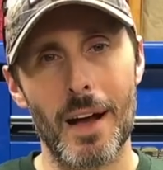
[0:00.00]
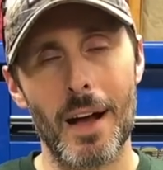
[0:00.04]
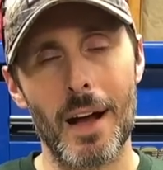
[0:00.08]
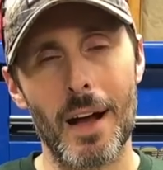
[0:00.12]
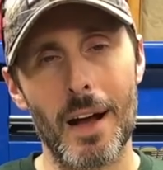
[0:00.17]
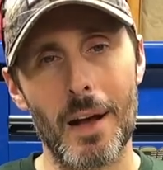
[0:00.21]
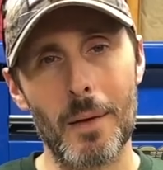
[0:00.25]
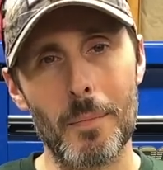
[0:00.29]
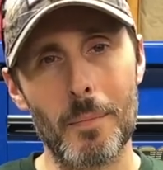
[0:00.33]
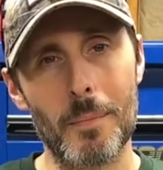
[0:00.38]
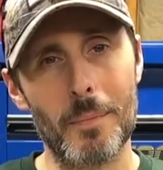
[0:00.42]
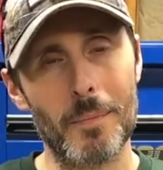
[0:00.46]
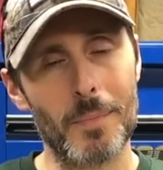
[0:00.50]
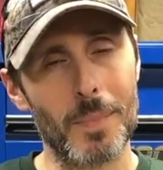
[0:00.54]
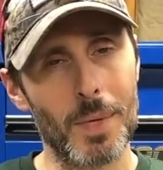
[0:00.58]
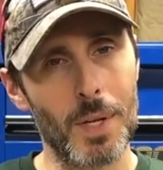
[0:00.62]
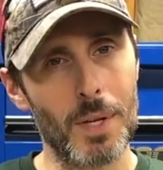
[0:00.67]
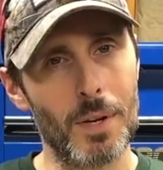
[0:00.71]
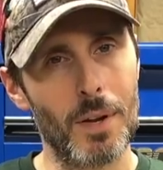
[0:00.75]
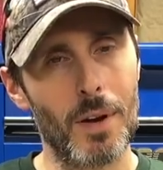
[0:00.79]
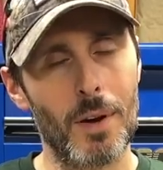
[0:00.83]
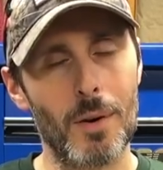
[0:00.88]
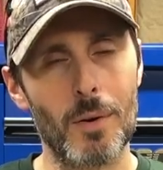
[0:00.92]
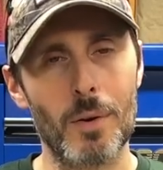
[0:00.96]
Um,
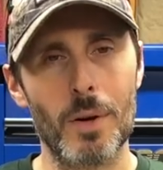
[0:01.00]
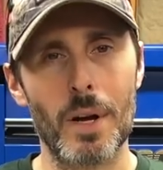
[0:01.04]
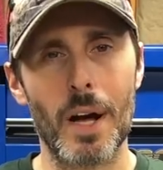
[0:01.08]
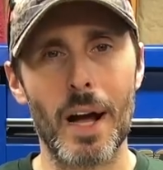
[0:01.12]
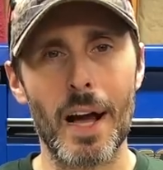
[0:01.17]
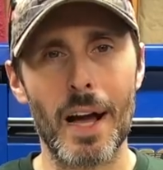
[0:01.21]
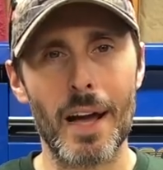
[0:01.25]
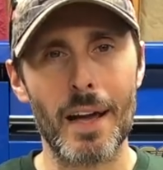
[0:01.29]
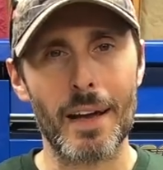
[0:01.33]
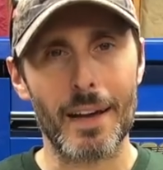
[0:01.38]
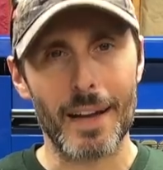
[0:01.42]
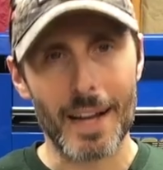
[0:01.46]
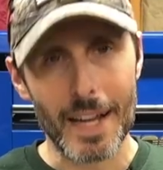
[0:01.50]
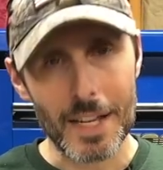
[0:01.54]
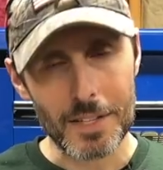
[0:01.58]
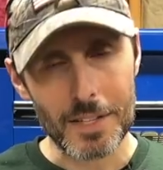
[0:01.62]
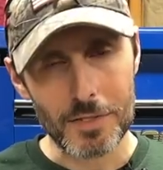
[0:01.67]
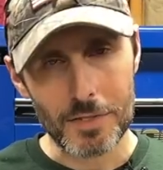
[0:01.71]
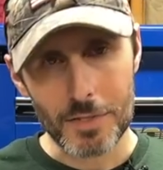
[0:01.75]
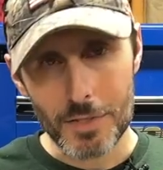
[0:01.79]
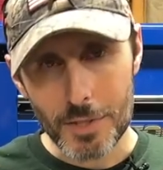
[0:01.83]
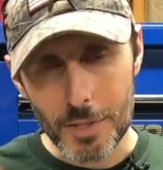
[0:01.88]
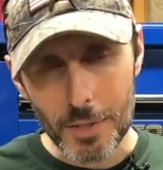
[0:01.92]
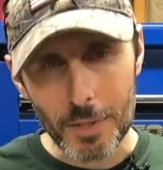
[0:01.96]
you know, I, I
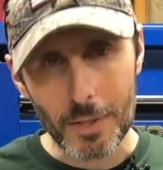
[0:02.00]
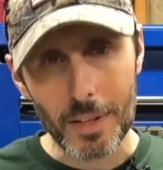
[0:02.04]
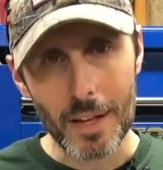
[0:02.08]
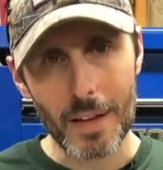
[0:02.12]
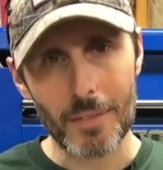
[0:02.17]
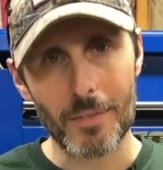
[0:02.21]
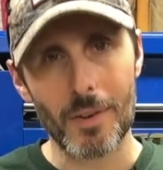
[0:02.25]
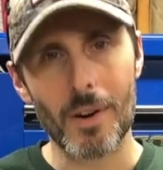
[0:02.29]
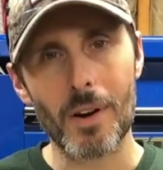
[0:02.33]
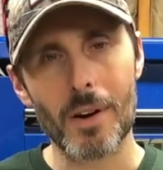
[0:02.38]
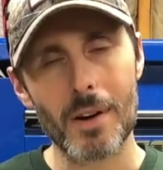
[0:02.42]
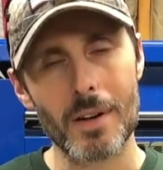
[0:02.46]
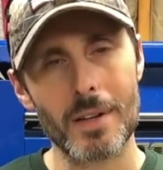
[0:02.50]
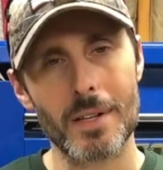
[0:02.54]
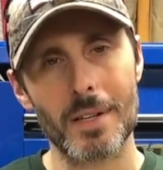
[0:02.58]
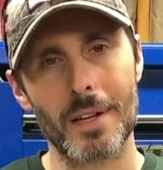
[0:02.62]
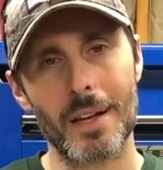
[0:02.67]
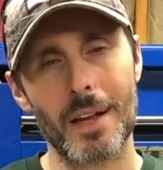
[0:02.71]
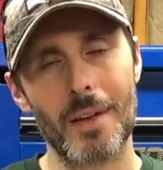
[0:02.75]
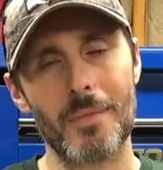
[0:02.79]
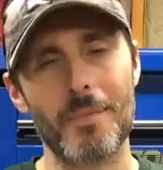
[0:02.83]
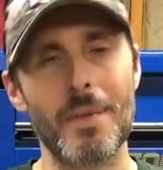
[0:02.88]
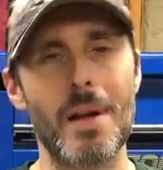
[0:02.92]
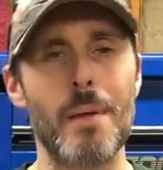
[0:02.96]
still have a hard
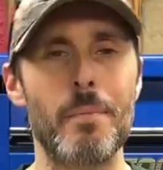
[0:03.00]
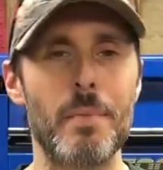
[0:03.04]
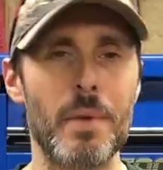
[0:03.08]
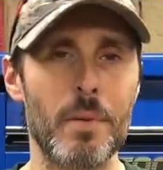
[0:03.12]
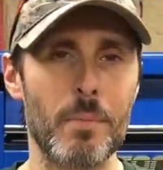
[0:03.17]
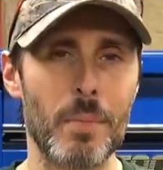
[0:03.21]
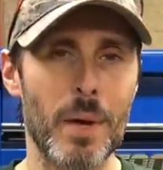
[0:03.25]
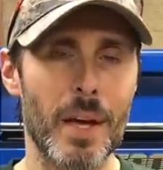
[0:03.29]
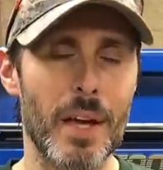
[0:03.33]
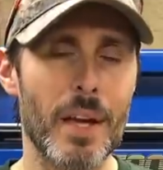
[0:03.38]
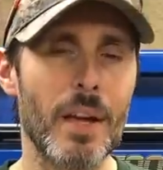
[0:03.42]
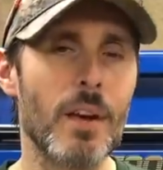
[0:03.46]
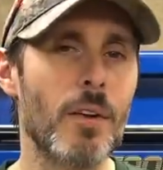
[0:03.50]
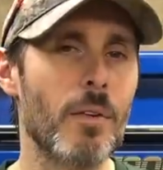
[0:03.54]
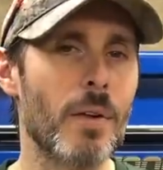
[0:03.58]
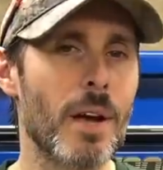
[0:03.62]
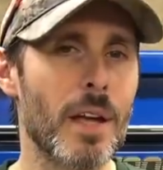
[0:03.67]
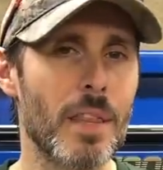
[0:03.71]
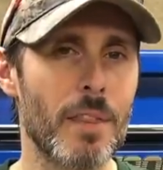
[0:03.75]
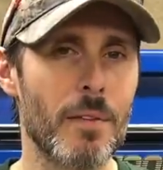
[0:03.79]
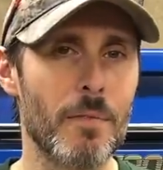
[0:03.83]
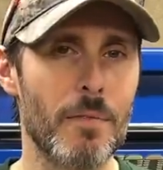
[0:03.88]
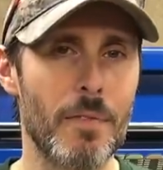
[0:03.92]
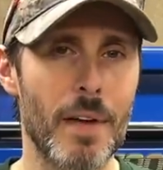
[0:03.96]
time wrapping my head
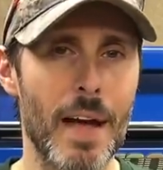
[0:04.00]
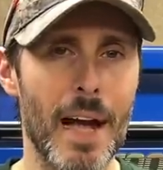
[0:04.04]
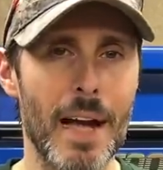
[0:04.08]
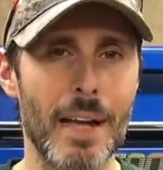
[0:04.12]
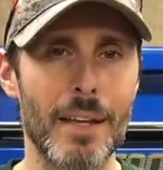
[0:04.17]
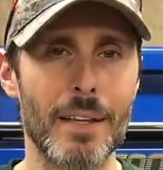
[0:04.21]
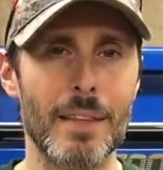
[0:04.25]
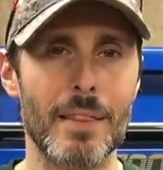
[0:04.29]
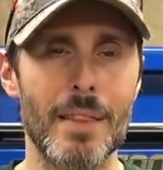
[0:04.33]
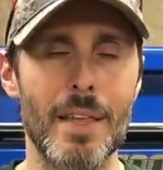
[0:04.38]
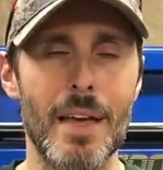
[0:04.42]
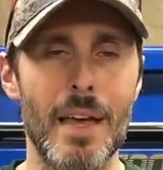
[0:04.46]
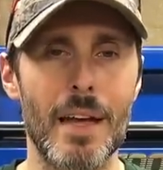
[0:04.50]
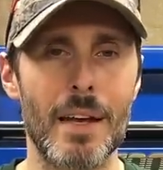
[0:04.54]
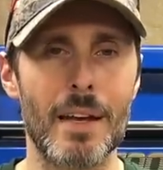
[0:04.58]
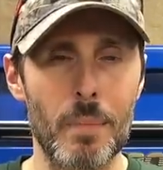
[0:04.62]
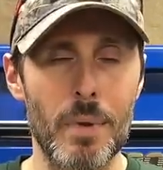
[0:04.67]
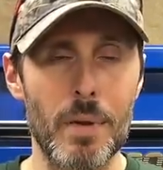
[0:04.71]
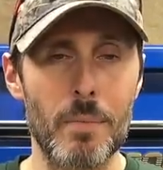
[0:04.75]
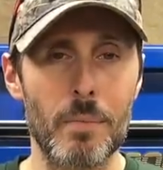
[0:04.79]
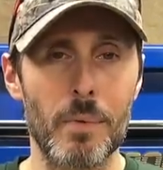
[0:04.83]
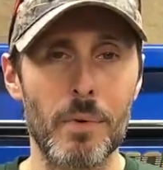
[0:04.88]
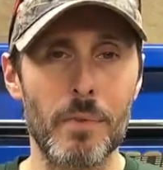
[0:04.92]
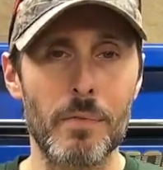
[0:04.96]
around the fact that
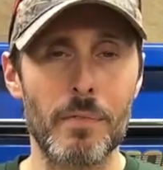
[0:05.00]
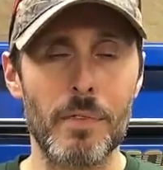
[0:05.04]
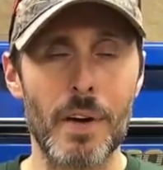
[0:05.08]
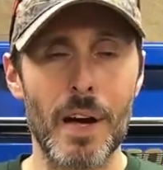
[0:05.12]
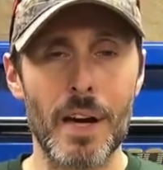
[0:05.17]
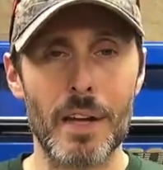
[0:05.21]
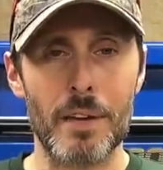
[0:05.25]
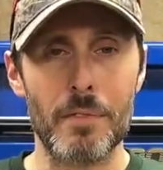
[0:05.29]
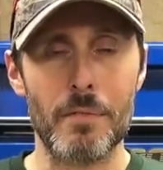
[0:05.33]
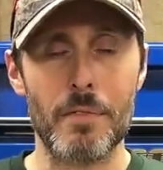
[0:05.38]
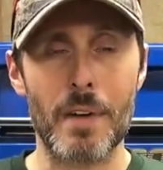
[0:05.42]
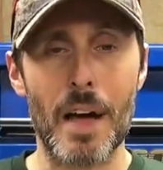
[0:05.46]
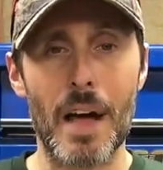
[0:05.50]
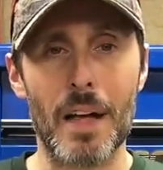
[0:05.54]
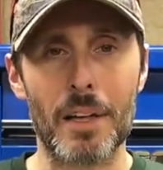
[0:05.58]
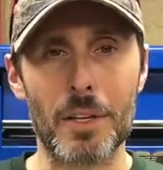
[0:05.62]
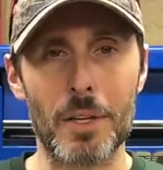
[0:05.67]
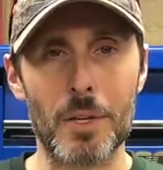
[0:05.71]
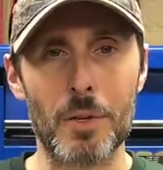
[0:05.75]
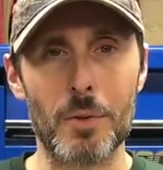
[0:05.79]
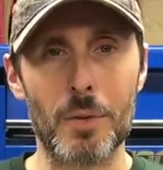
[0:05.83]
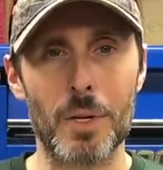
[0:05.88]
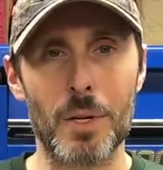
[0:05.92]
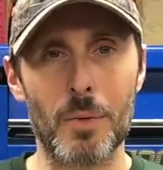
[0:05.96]
people find
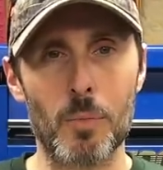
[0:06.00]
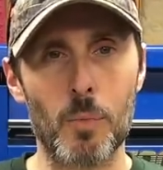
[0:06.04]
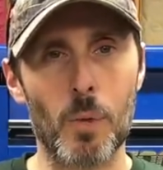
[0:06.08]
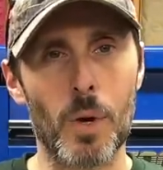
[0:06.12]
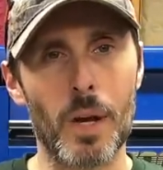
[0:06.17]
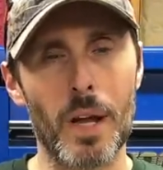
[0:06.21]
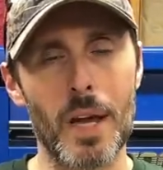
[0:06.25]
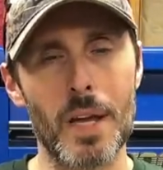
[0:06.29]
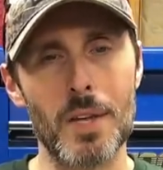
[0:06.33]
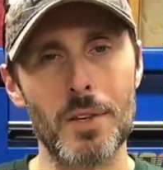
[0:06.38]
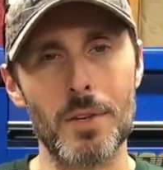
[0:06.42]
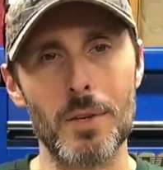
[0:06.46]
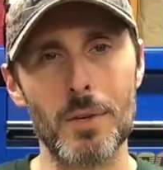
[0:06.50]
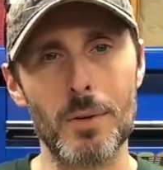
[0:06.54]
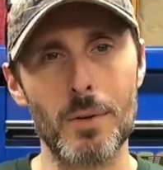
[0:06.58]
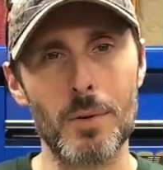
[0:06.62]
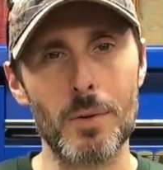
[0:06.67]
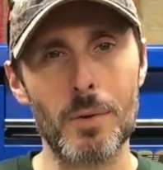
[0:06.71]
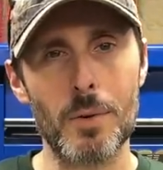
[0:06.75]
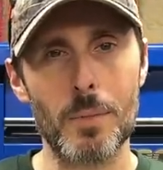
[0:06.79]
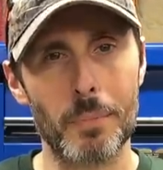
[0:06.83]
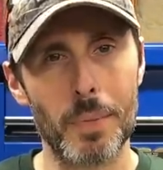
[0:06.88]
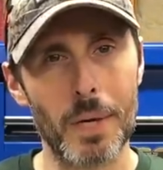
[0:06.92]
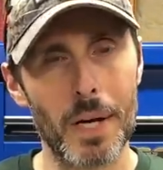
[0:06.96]
value in what I
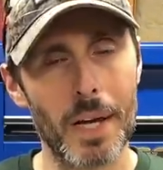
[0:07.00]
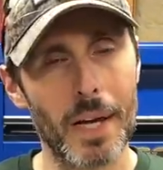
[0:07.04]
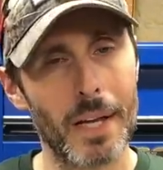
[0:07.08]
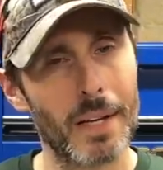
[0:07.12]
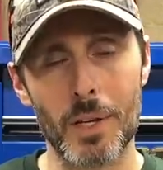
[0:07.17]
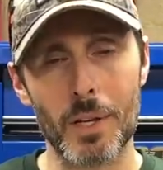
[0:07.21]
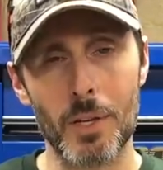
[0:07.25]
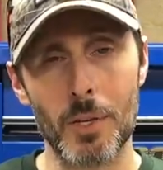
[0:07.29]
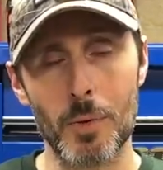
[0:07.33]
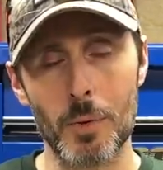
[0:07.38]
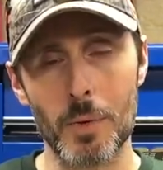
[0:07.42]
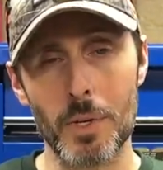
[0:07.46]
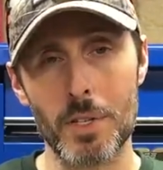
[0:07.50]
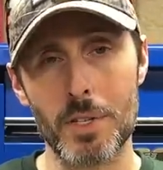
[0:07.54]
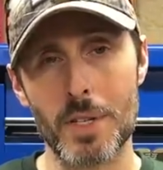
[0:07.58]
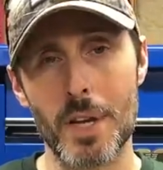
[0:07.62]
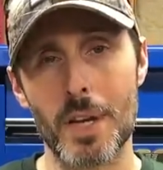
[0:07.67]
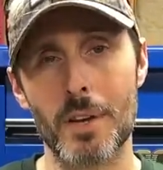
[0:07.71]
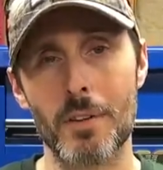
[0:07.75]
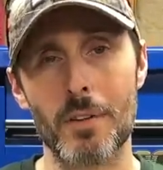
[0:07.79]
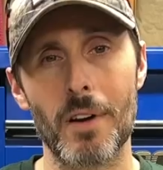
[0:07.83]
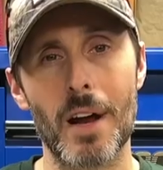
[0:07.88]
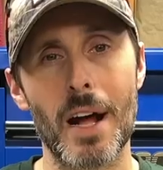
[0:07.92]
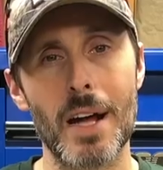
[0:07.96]
do, but your
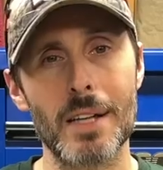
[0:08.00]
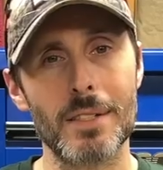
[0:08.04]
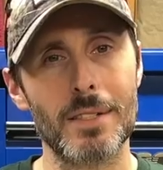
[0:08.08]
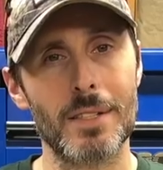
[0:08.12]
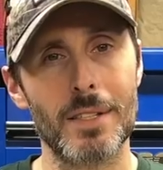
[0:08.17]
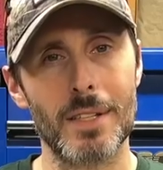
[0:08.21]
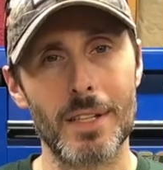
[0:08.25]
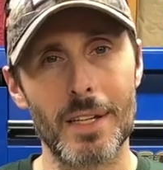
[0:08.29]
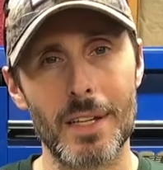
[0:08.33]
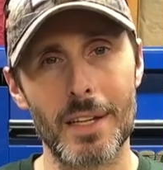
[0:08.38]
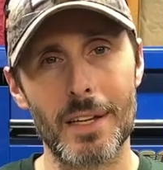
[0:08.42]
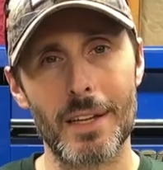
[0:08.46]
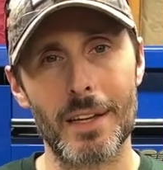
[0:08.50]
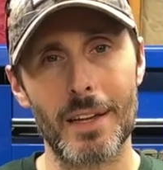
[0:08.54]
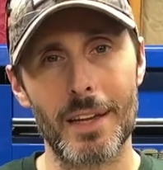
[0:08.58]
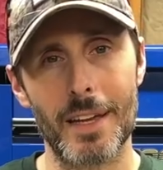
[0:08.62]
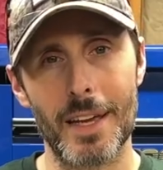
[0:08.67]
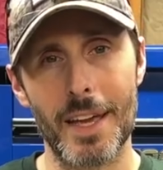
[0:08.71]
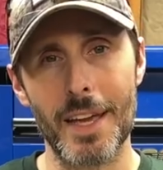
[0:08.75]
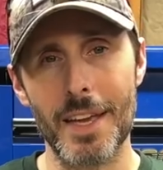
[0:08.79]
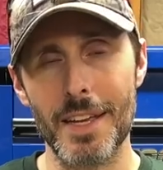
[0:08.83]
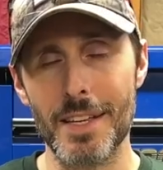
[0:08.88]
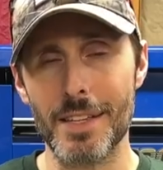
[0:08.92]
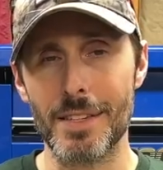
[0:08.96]
generosity
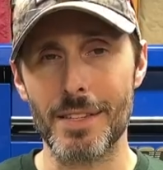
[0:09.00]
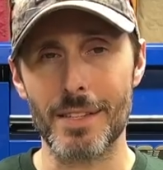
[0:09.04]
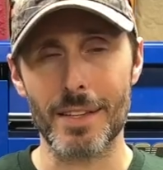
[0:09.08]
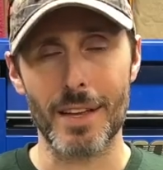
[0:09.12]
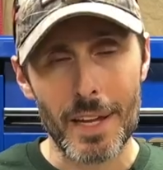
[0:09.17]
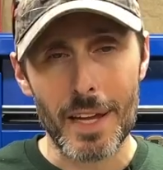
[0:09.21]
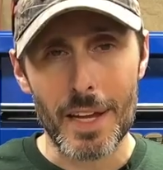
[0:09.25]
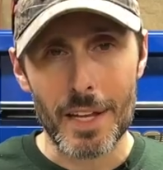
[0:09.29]
is,